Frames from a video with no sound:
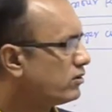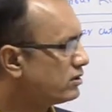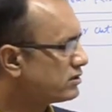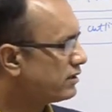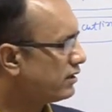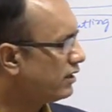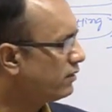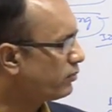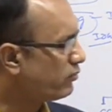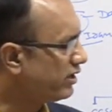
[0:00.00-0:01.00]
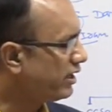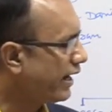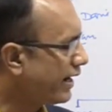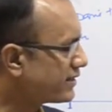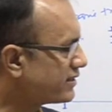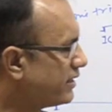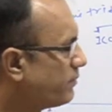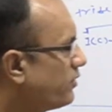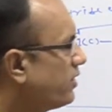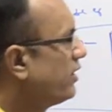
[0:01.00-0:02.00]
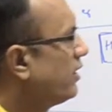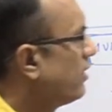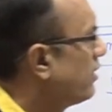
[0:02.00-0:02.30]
because if we accept a